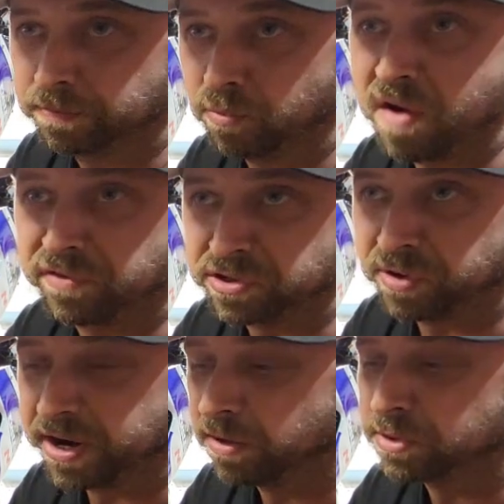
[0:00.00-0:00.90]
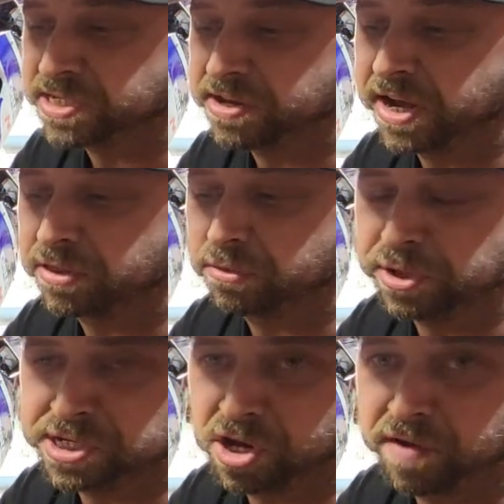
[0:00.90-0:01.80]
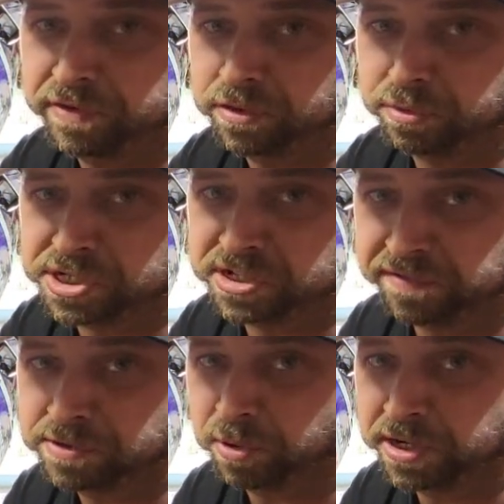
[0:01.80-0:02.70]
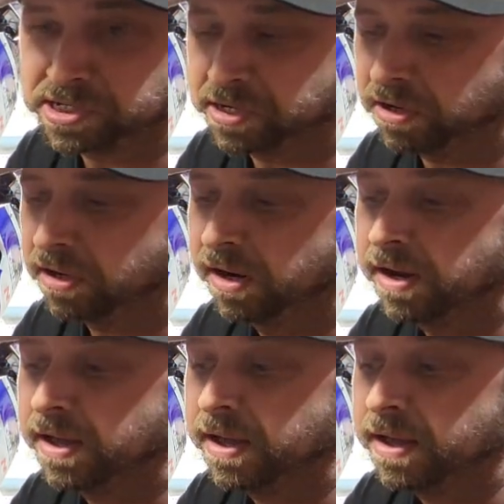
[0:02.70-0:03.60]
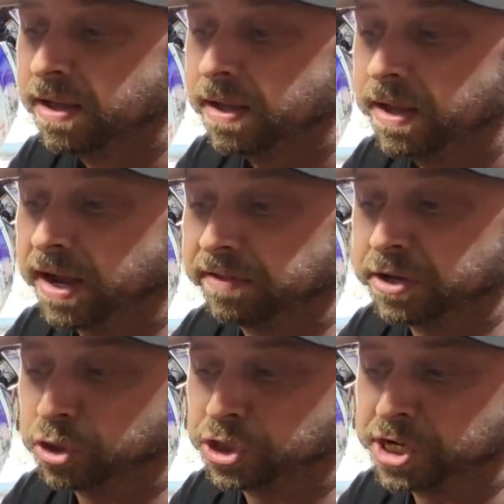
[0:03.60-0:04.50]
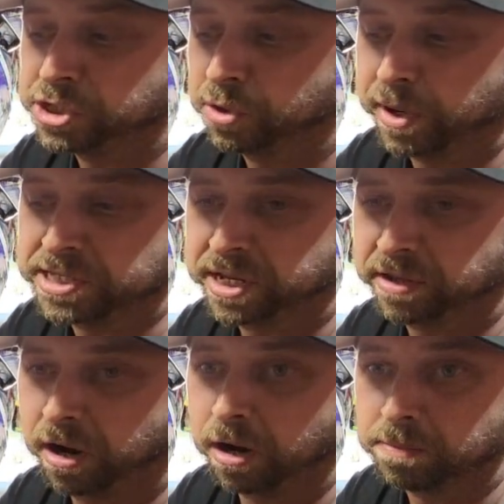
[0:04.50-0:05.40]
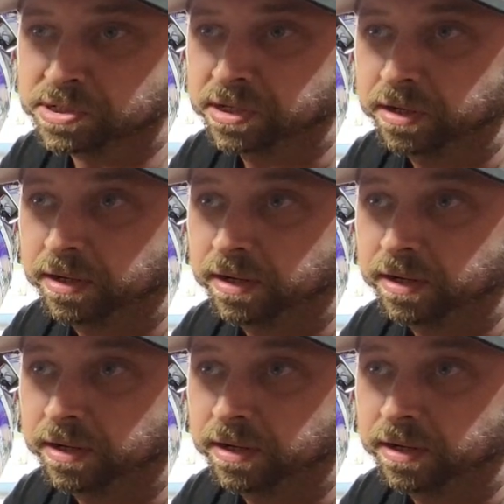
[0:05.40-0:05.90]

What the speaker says: reference right now, we'll say you got 3 soft and 3 stiff springs in here, and then you're changing the weights on the arms.